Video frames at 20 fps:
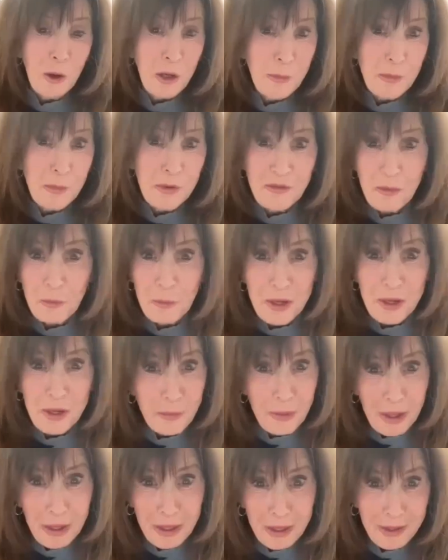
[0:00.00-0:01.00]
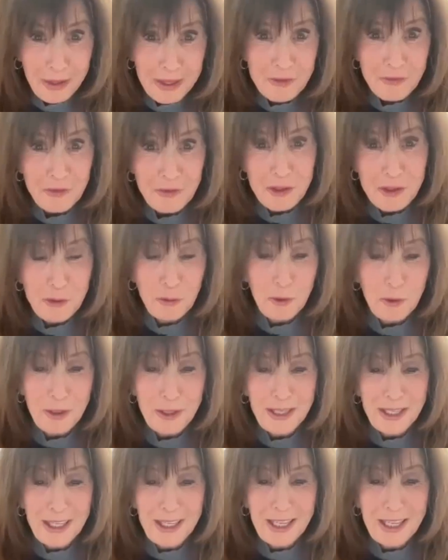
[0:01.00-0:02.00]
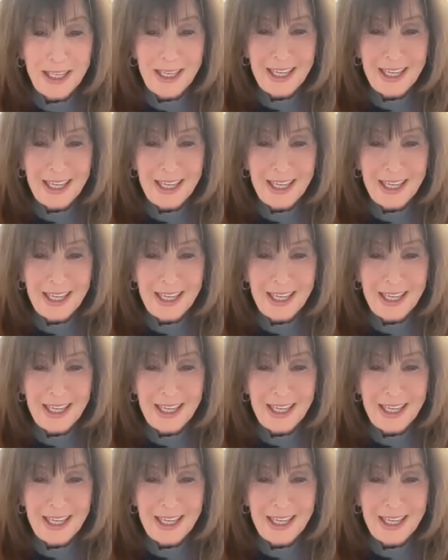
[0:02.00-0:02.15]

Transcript: get an argument from me about it, that's for sure.